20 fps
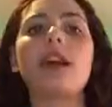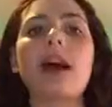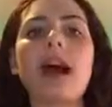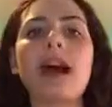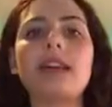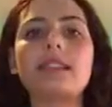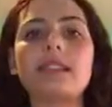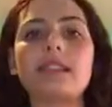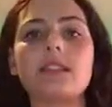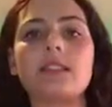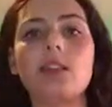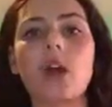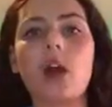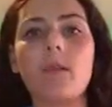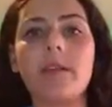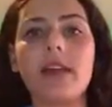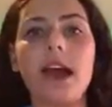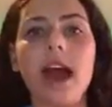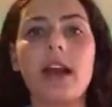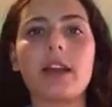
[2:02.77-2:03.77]
class, it's taught
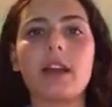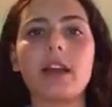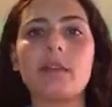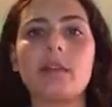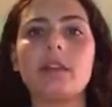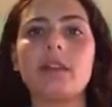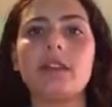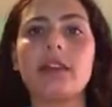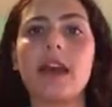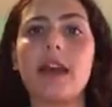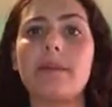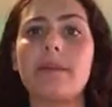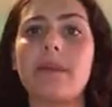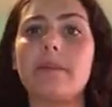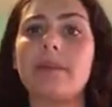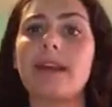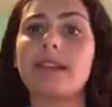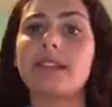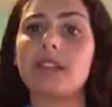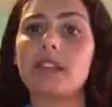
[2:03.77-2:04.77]
me how to communicate my
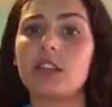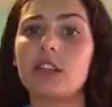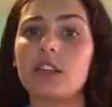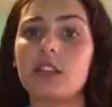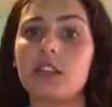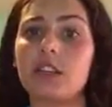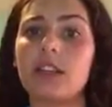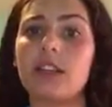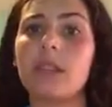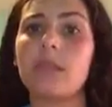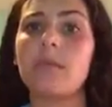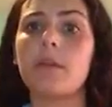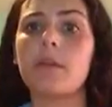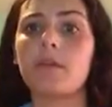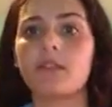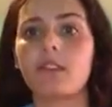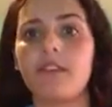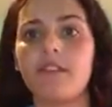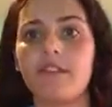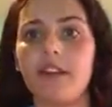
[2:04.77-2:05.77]
message in the
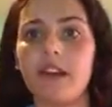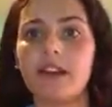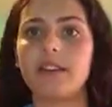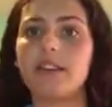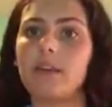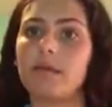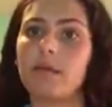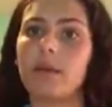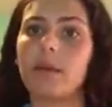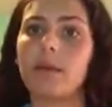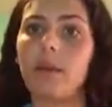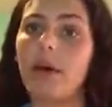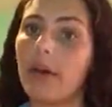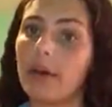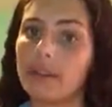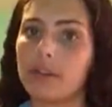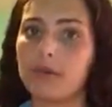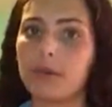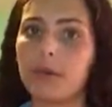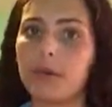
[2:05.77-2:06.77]
most effective way
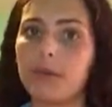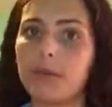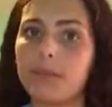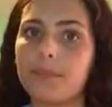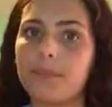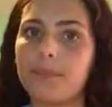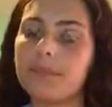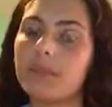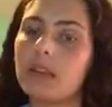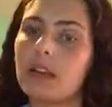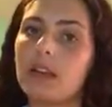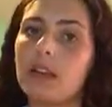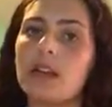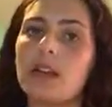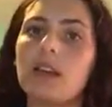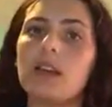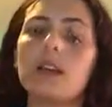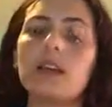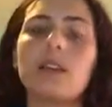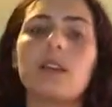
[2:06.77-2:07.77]
possible.
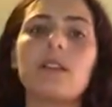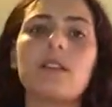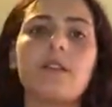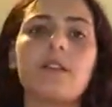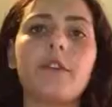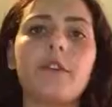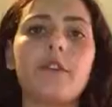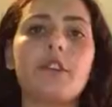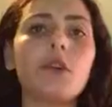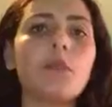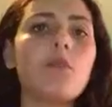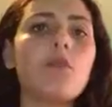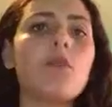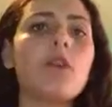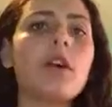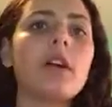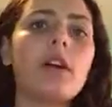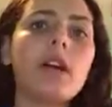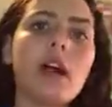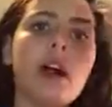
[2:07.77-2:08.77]

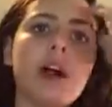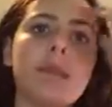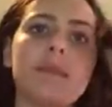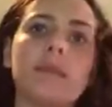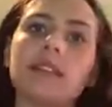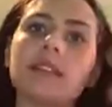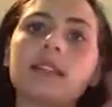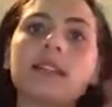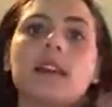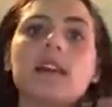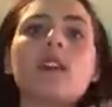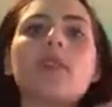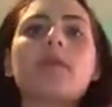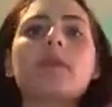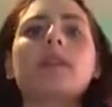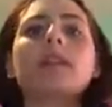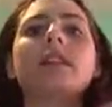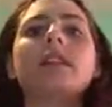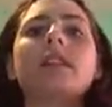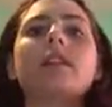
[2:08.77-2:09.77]
Furthermore, this skill of
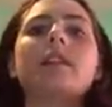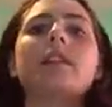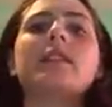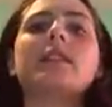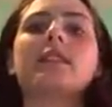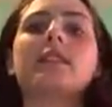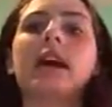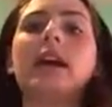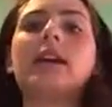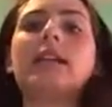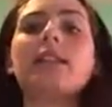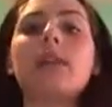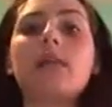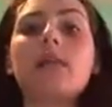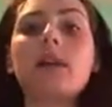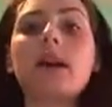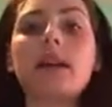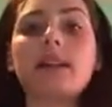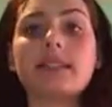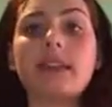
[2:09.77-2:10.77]
being clear and concise
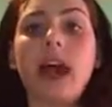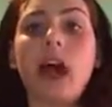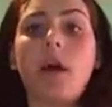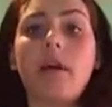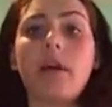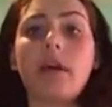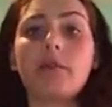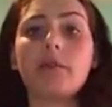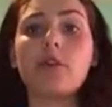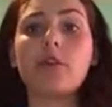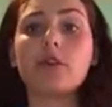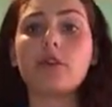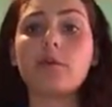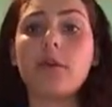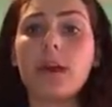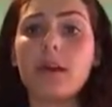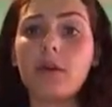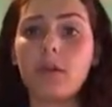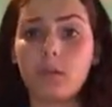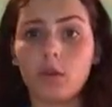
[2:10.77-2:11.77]
applies to how I approach
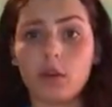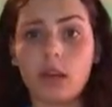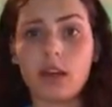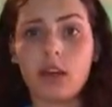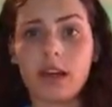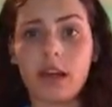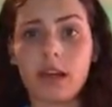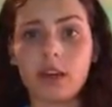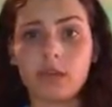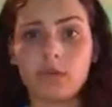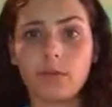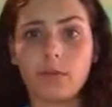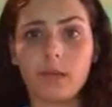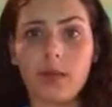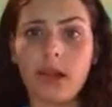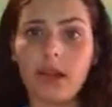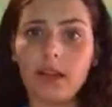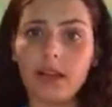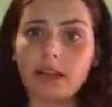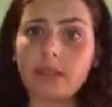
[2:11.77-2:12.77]
my work as
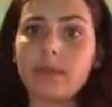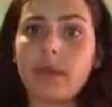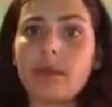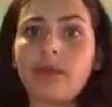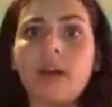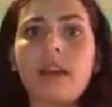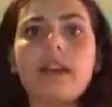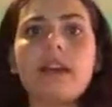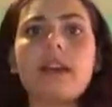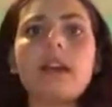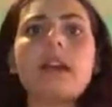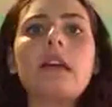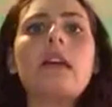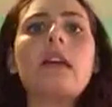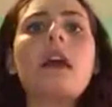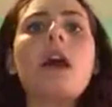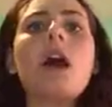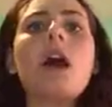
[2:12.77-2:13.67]
well as my writing,